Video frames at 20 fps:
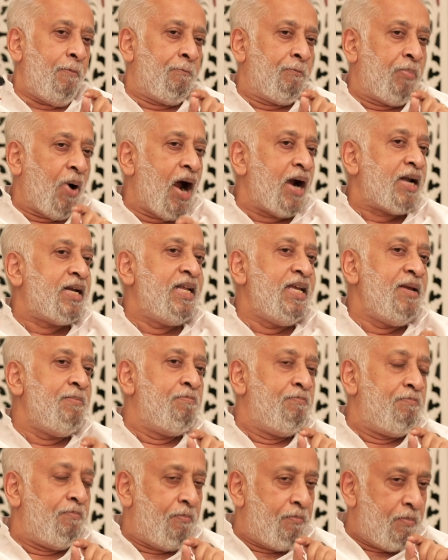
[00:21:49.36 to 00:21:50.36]
party
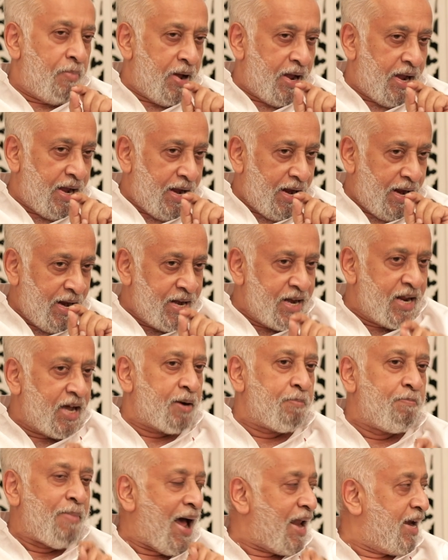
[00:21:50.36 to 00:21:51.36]
inner
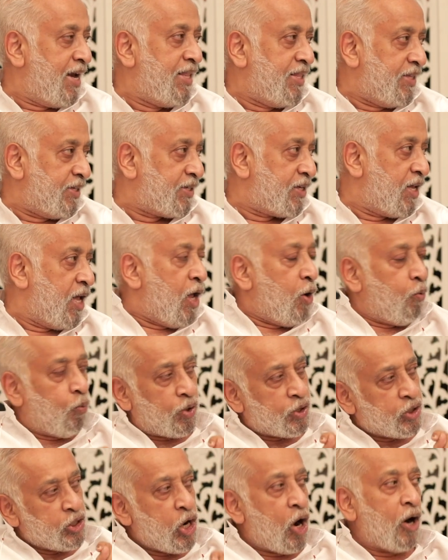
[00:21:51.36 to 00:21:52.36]
balance
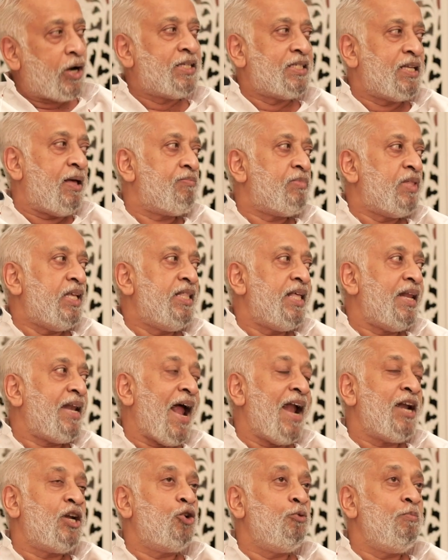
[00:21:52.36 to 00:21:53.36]
was not something that
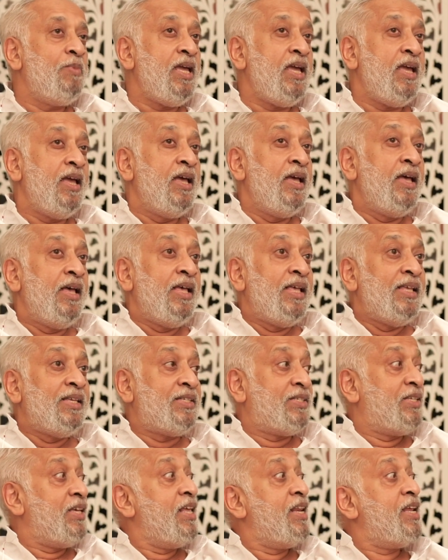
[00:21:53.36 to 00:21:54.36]
had to be
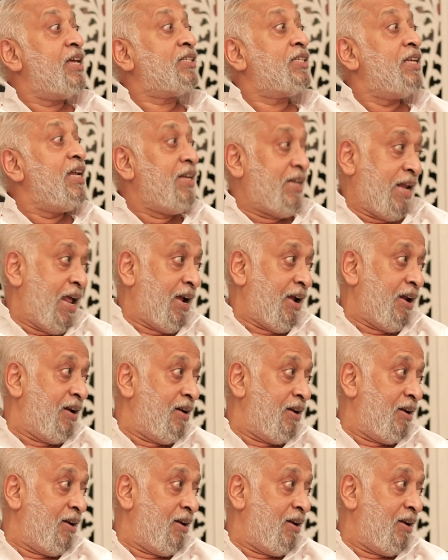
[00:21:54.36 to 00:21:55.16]
seriously taken.